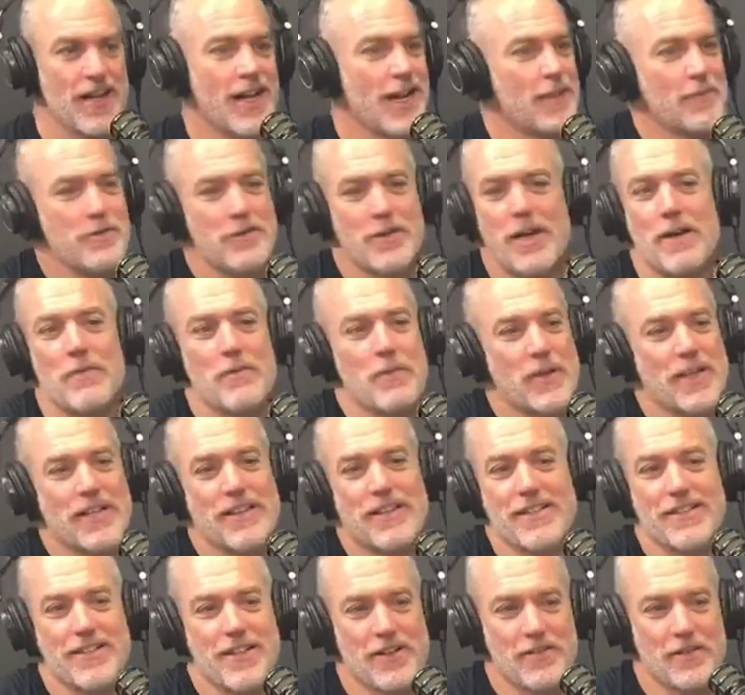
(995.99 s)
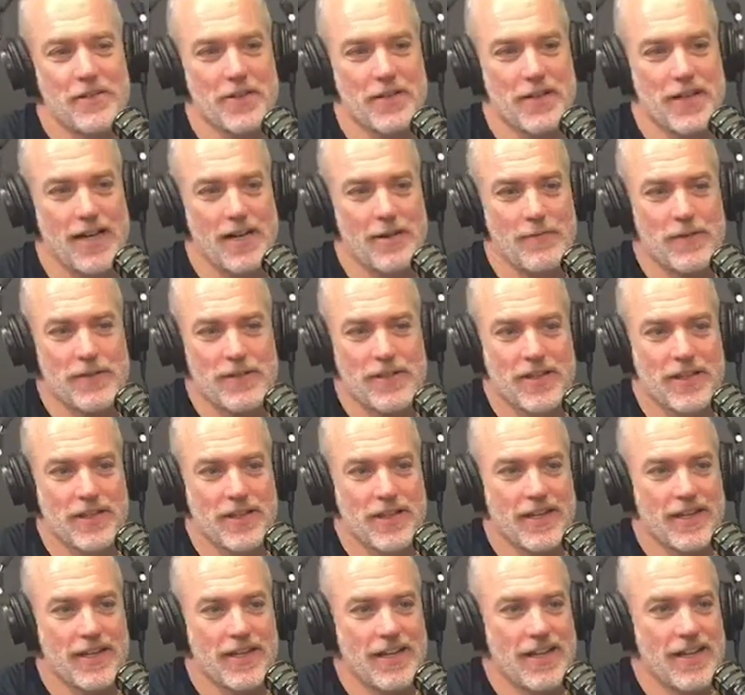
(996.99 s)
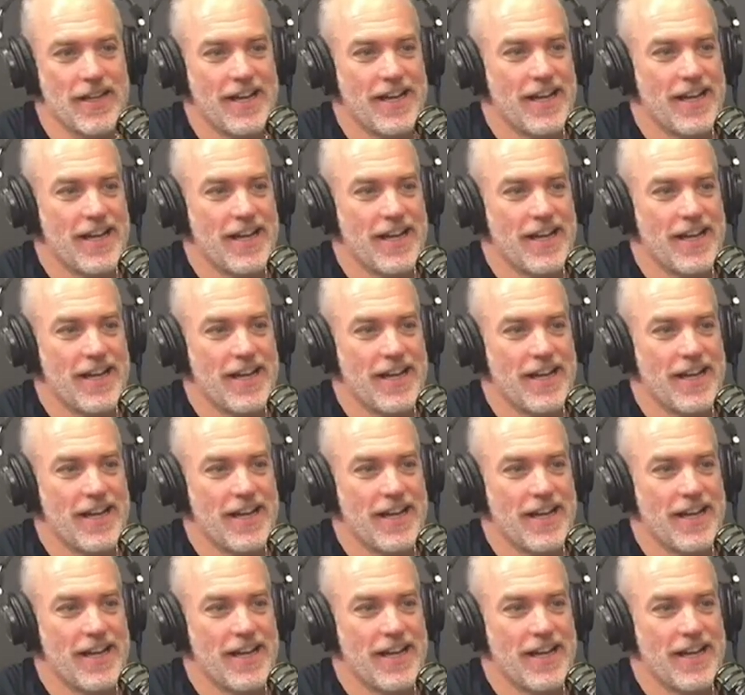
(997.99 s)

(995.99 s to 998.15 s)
I'm sure everyone at this age in their life is thinking,